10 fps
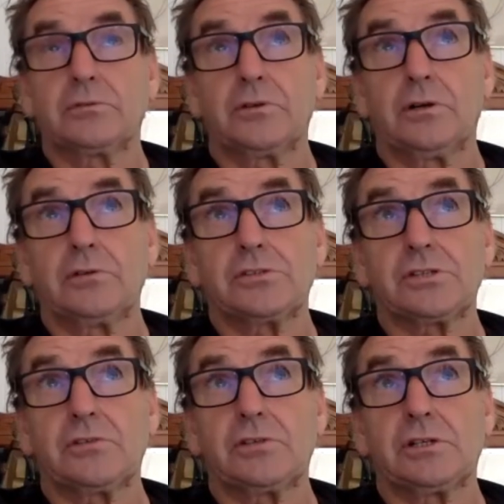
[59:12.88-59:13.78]
5,
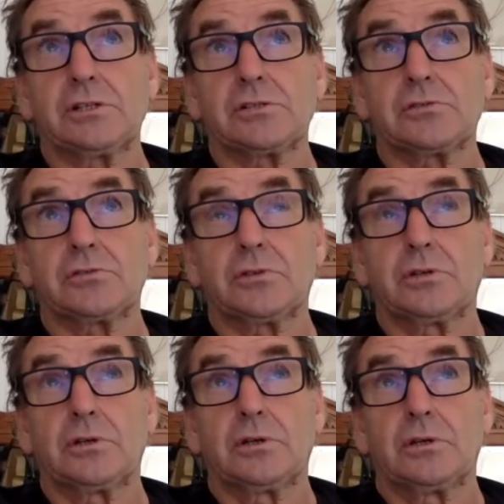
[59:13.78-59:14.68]
7 years of
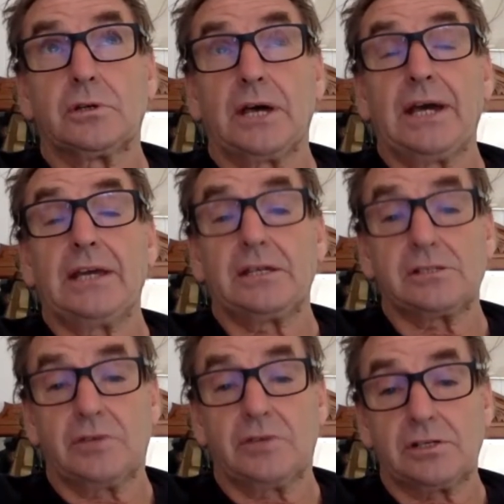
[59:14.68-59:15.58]
8
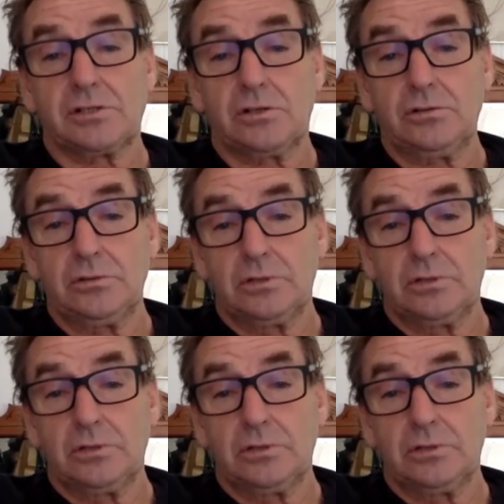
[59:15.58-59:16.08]
years of NSL